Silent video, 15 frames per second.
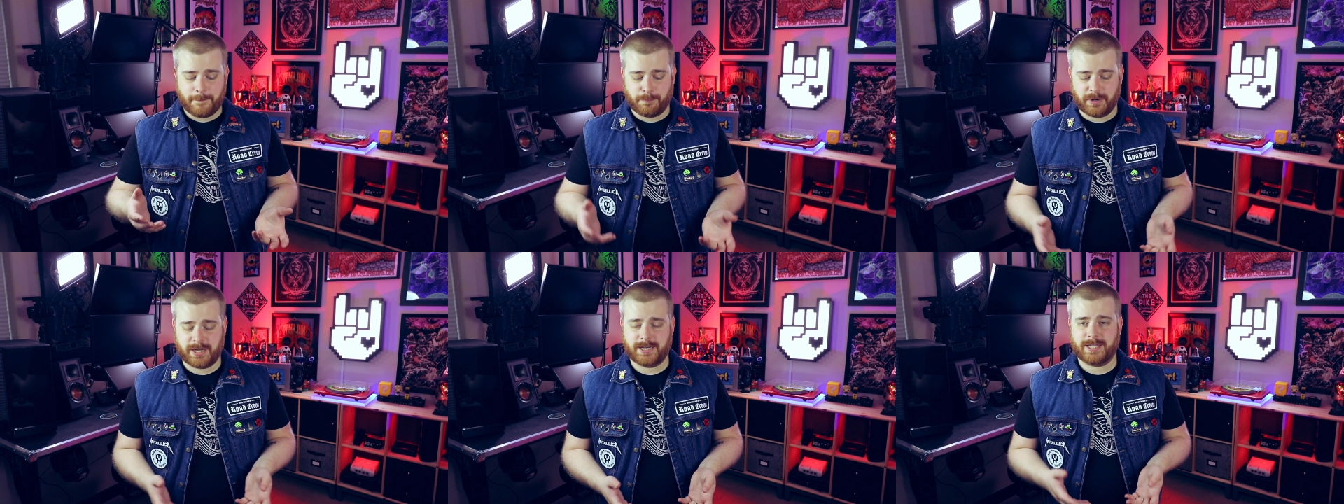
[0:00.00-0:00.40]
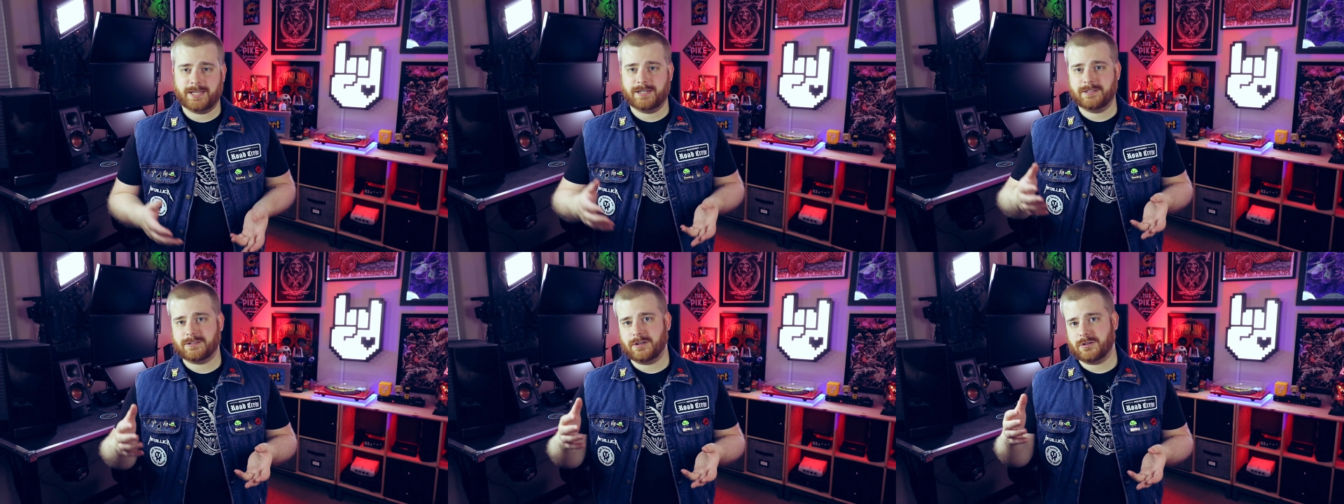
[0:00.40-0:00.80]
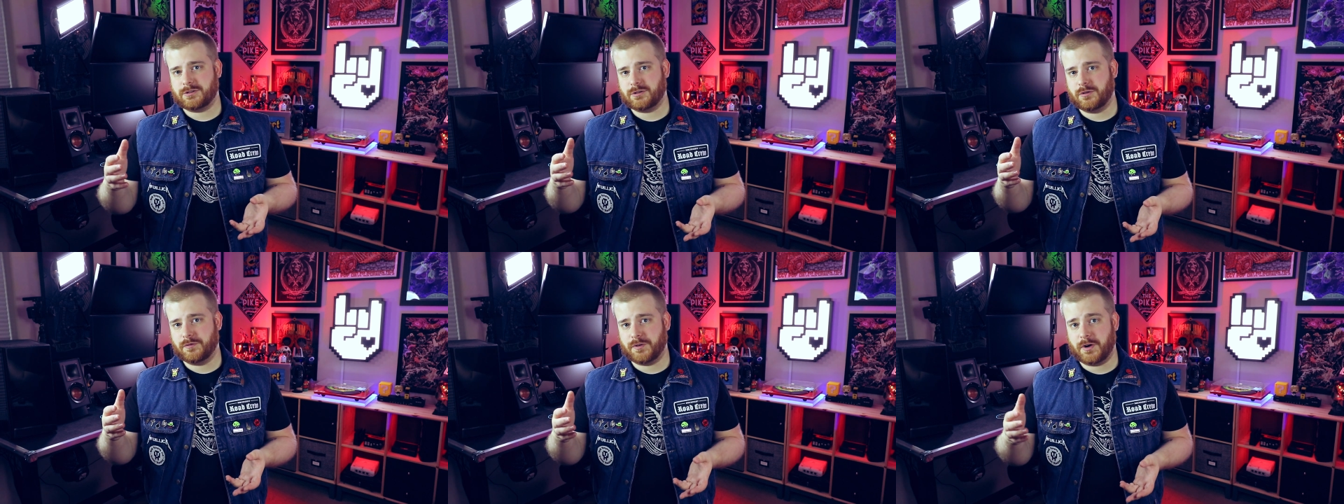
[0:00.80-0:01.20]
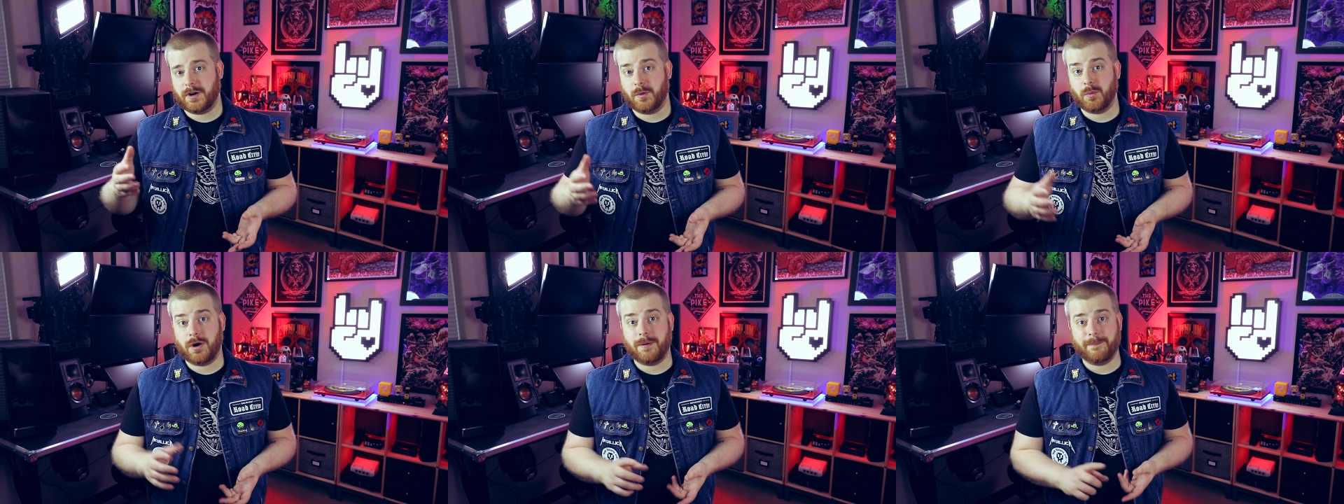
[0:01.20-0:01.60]
but it is also
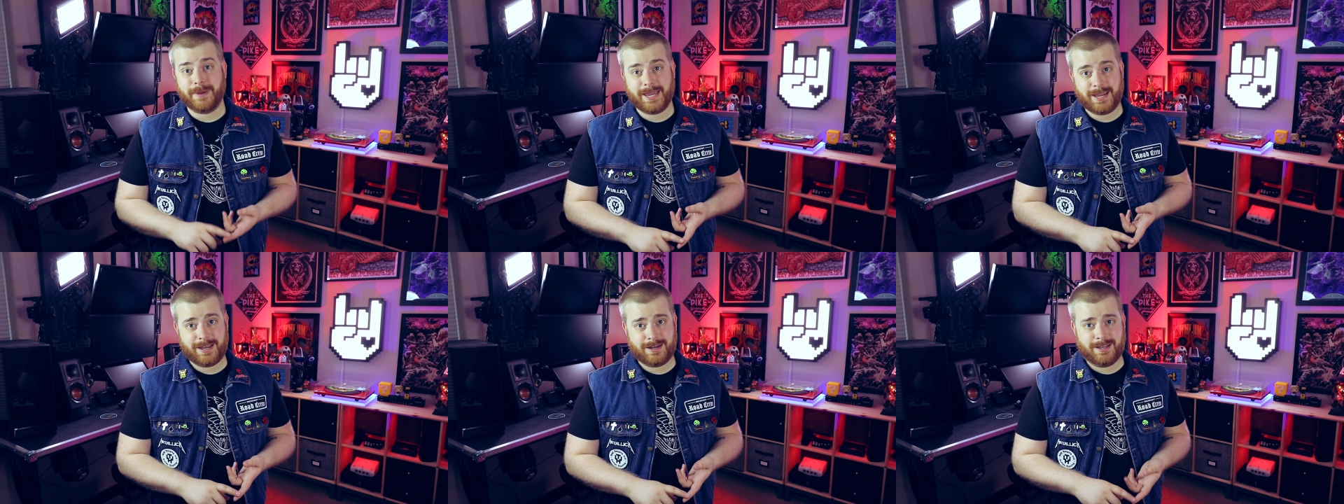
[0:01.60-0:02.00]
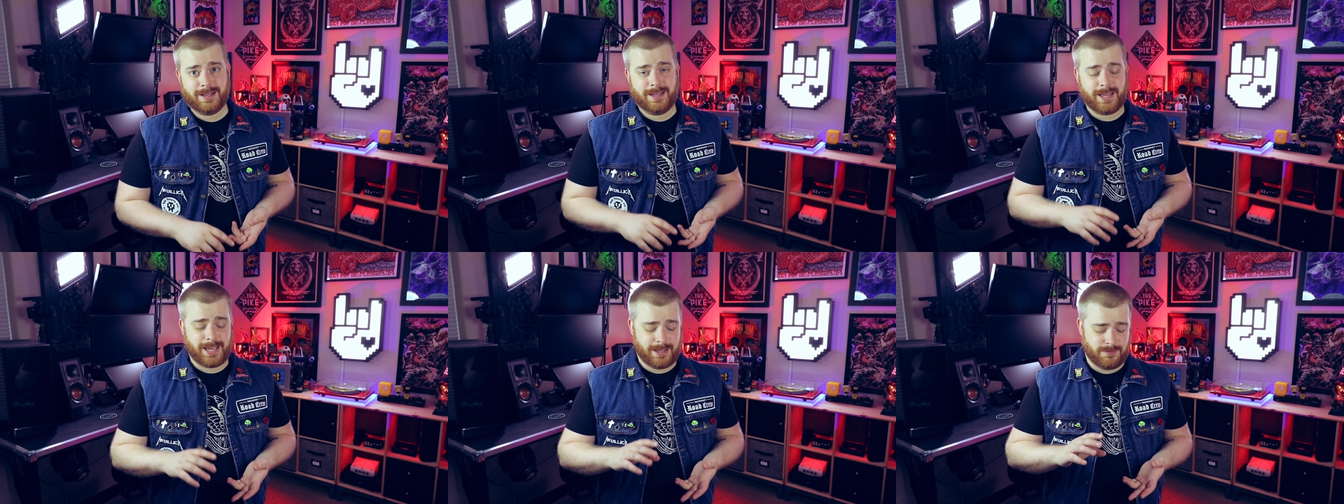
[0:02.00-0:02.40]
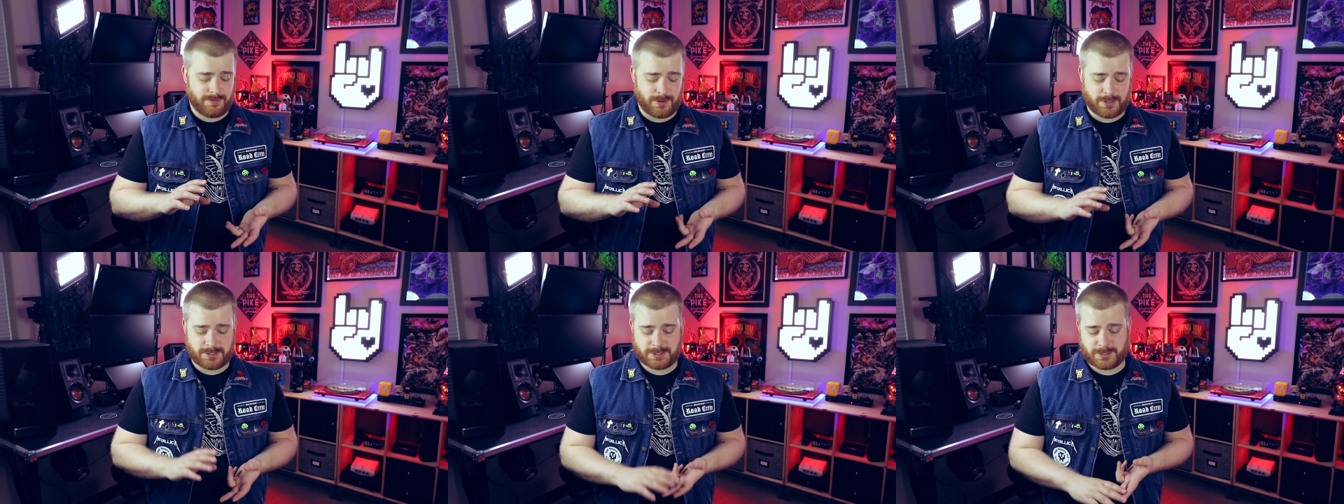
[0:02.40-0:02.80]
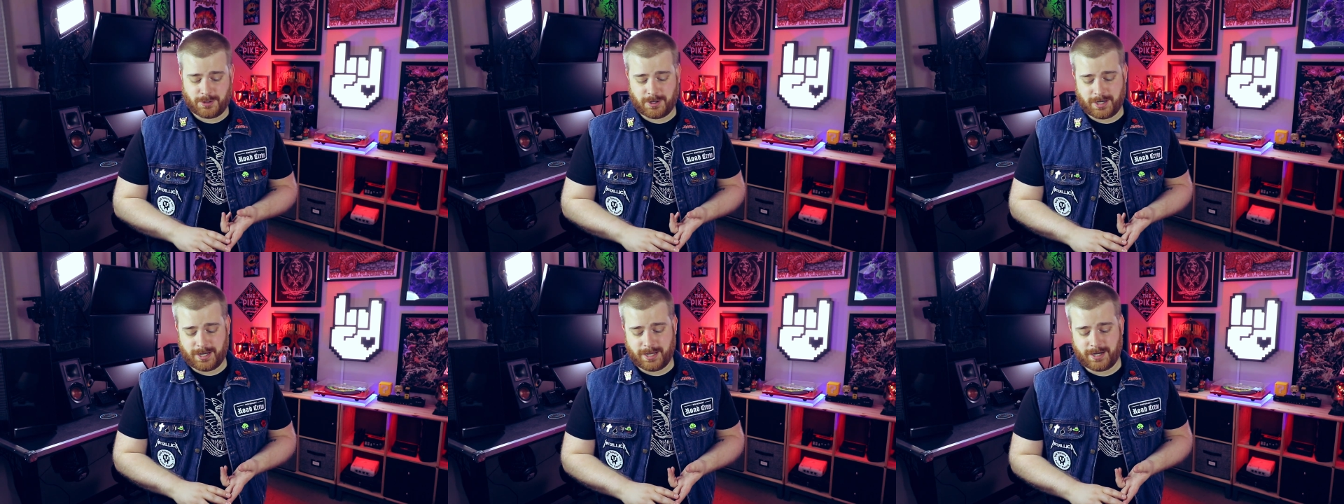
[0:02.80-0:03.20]
very well made and very sturdy,